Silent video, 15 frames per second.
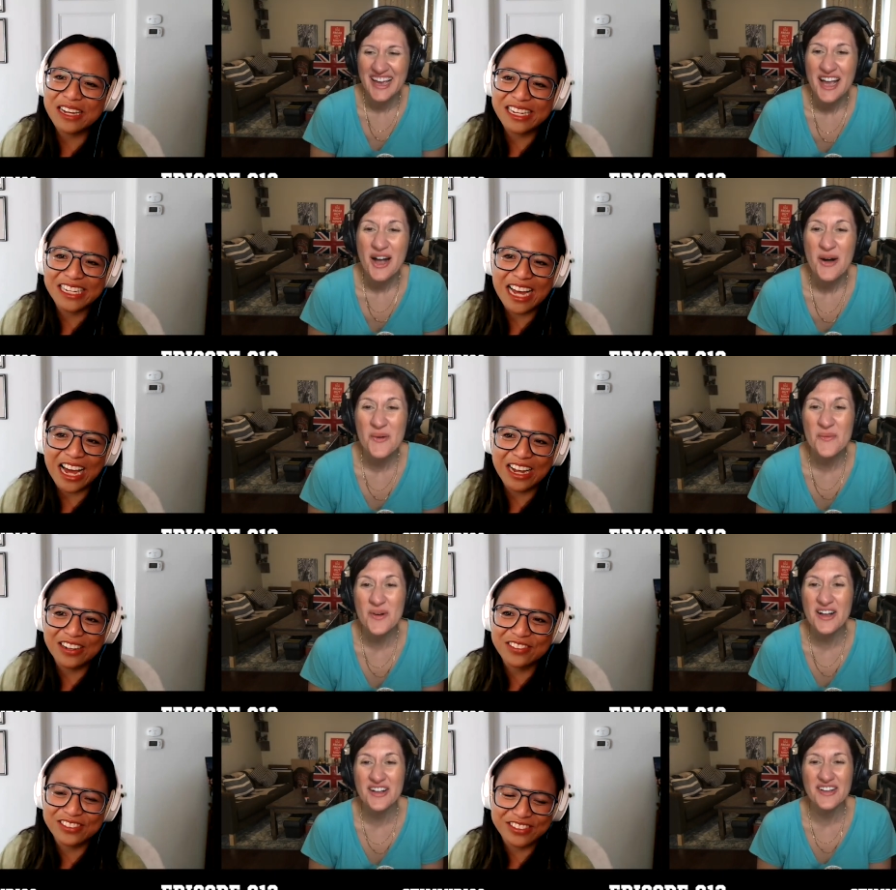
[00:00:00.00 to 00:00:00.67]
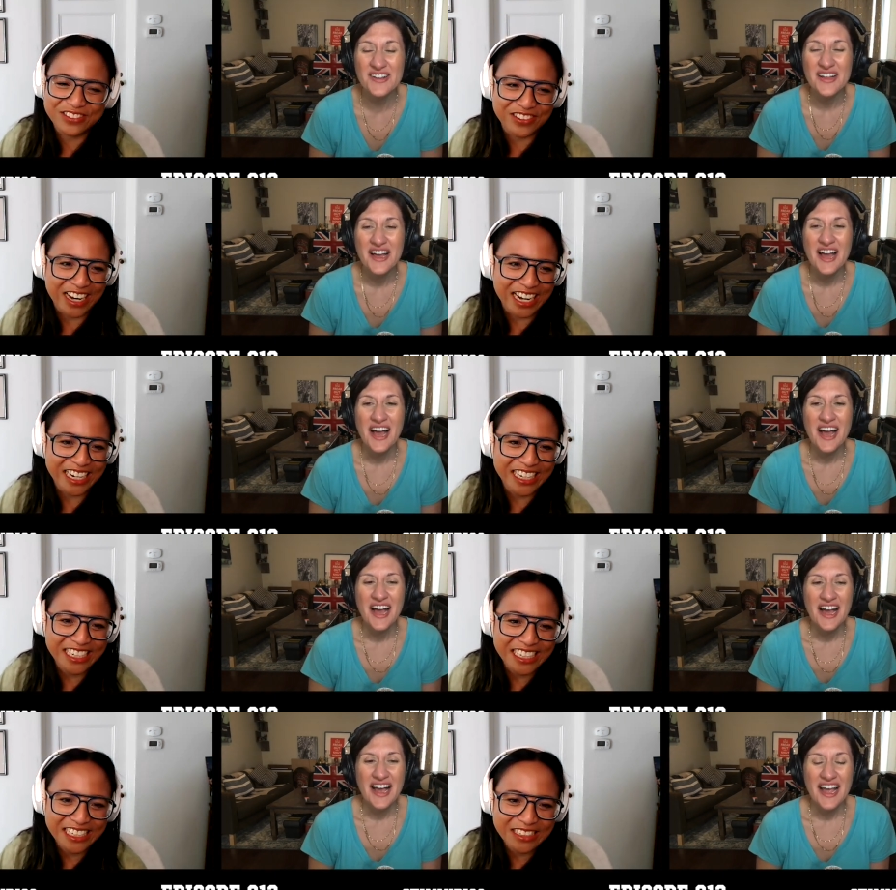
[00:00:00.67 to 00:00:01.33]
Speaker 1: yeah, well, it was
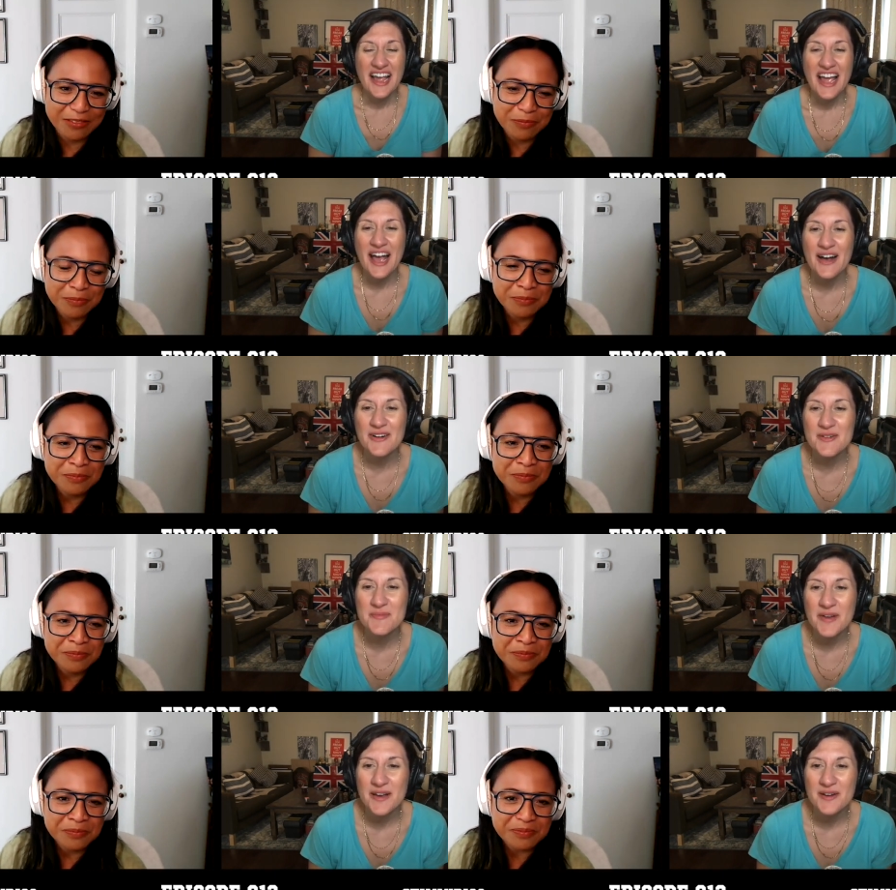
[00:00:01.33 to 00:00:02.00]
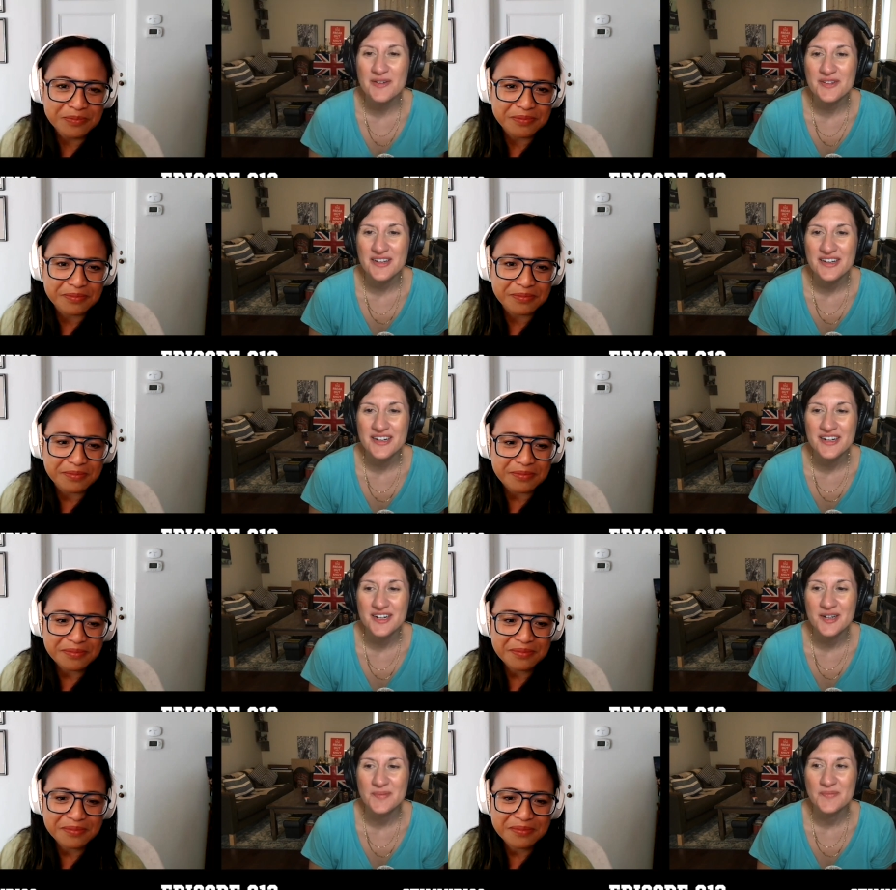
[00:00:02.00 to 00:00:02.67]
great.
Speaker 2: How about
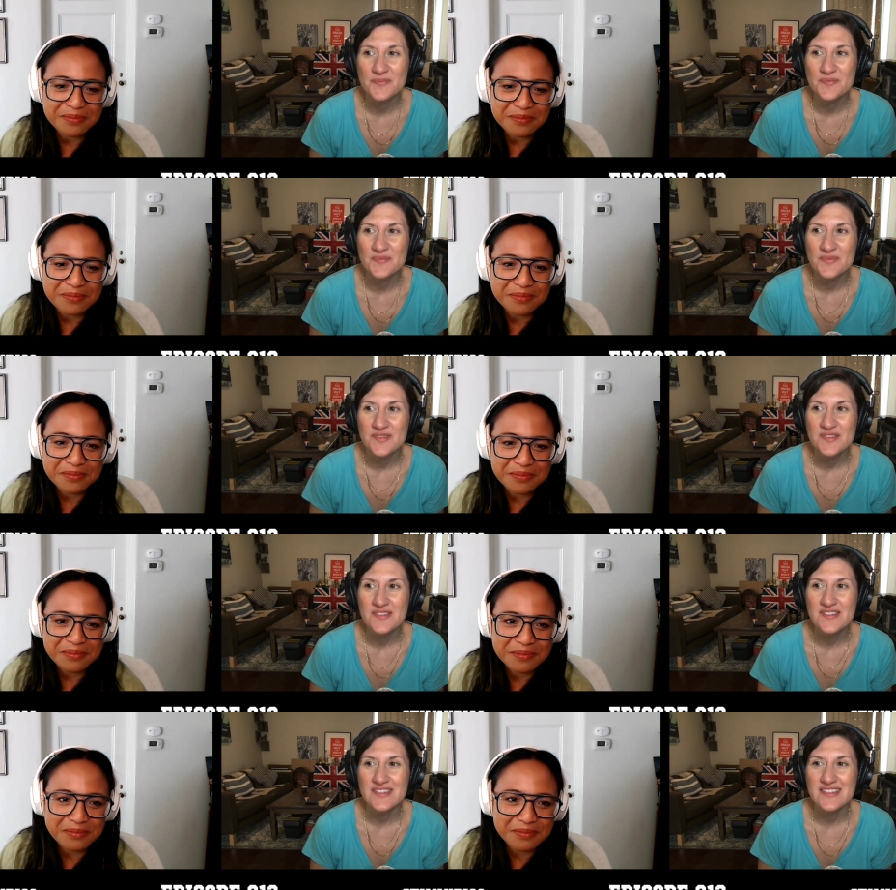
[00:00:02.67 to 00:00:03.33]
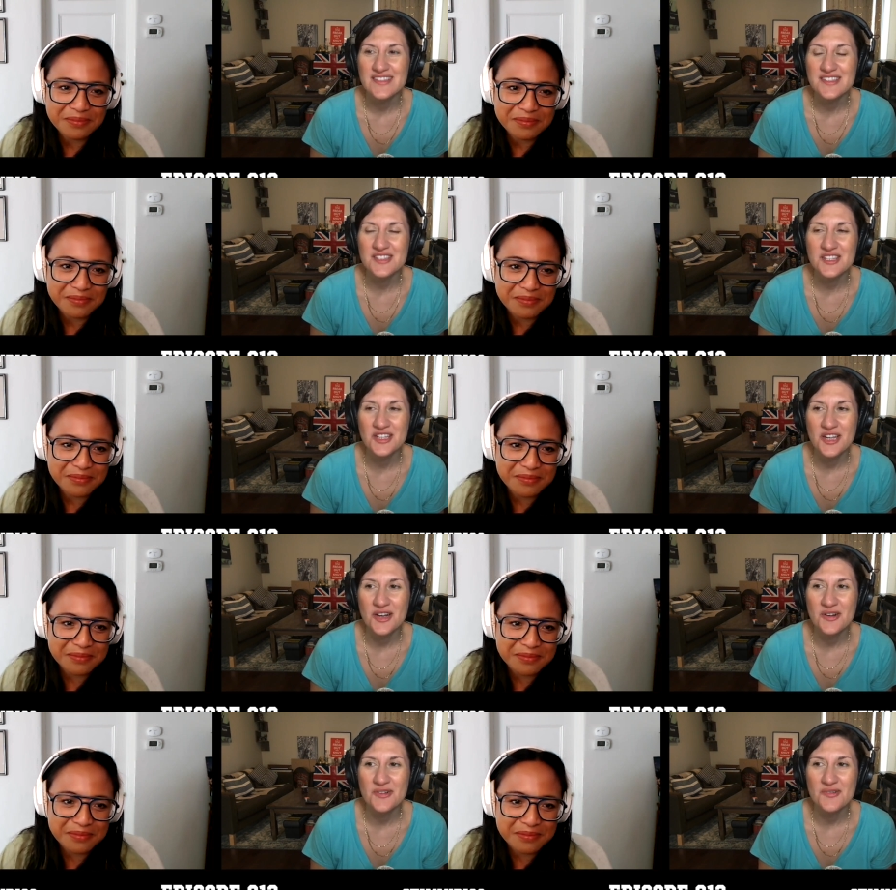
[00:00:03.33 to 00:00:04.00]
um, you
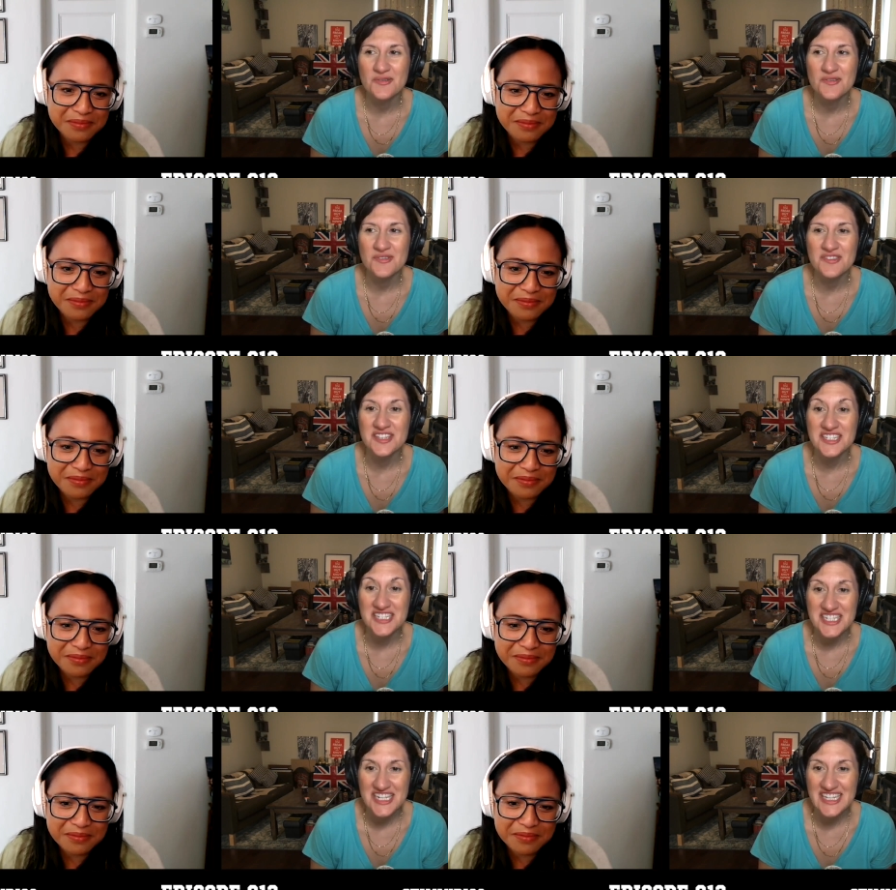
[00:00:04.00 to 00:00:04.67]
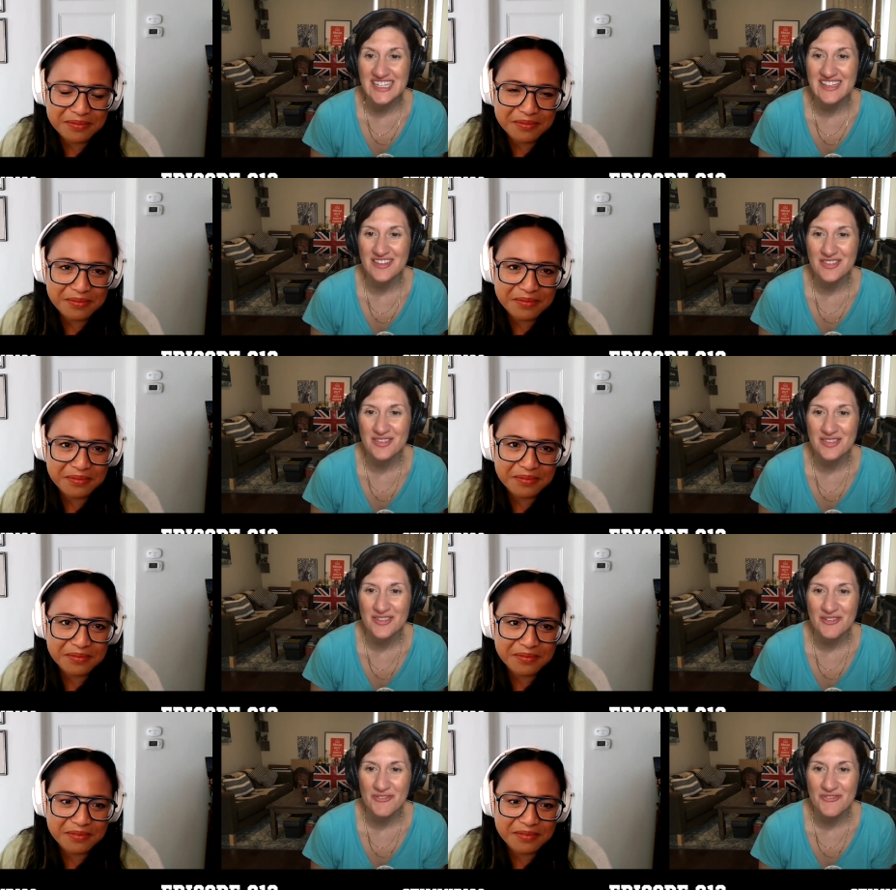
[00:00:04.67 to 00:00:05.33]
know, the teeth
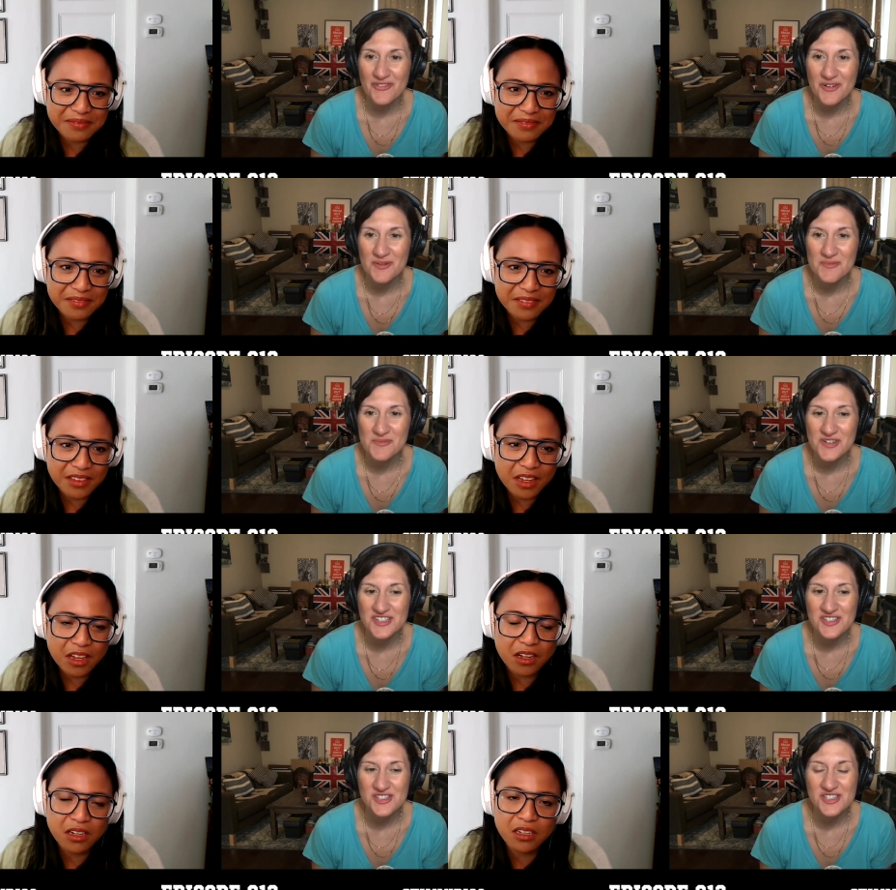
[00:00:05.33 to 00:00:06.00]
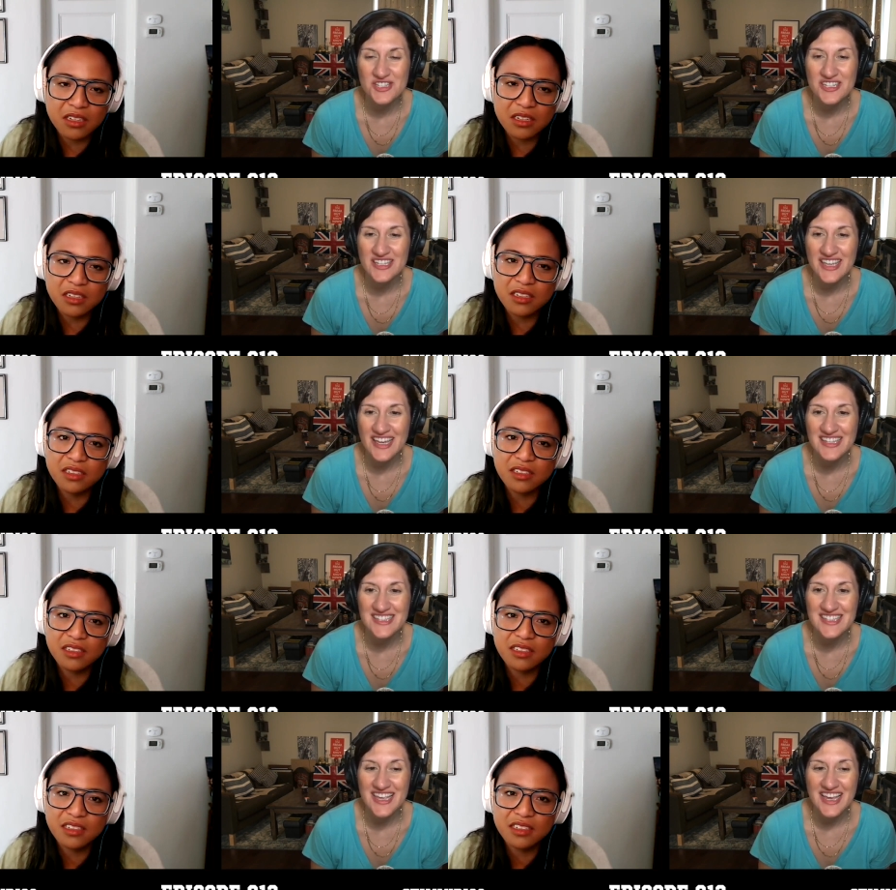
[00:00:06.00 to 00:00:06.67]
from when she
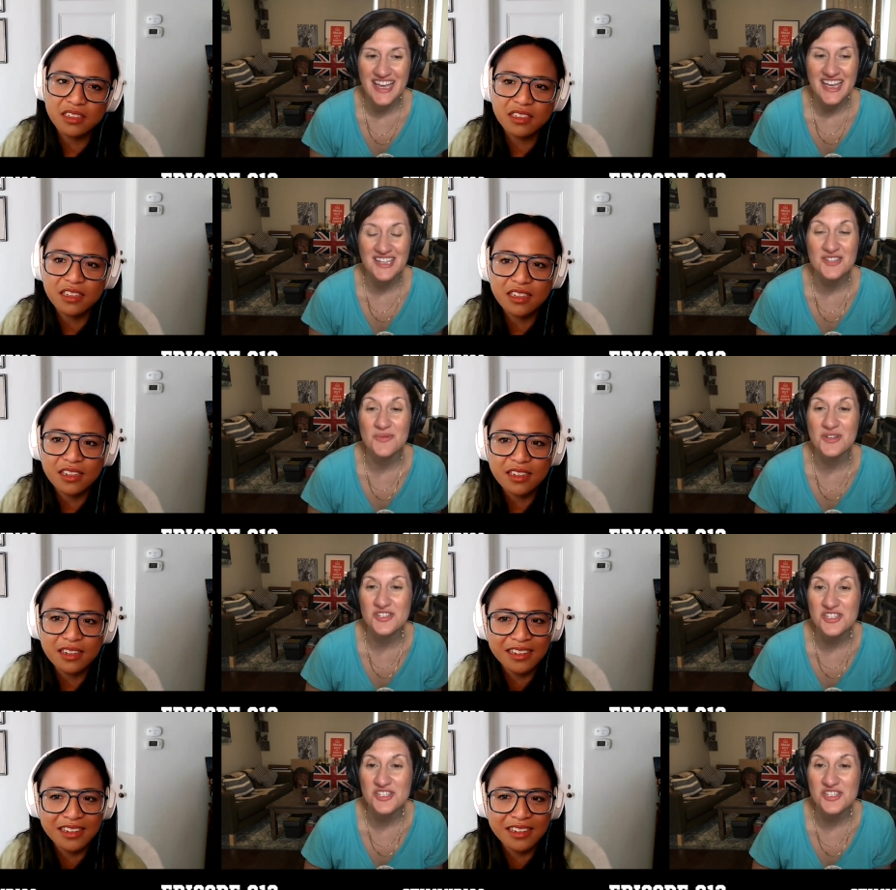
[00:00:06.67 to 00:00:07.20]
gets when